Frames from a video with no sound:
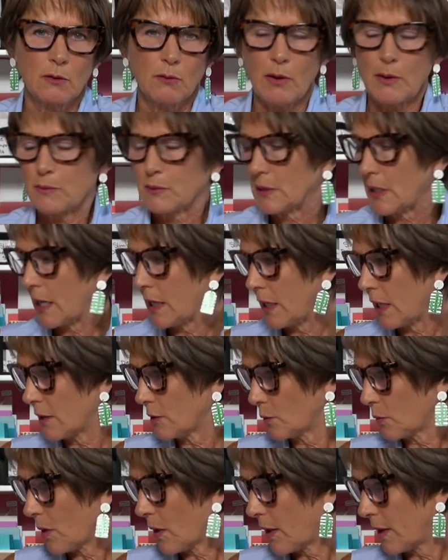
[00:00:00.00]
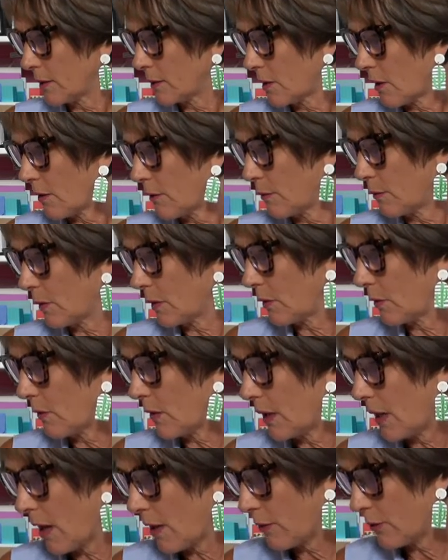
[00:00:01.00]
website as well. I saw them there
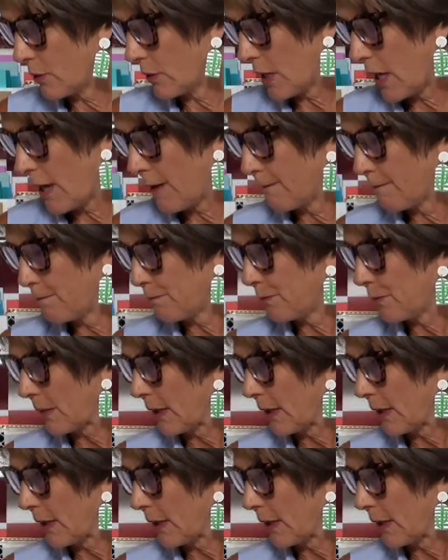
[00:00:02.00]
the other day.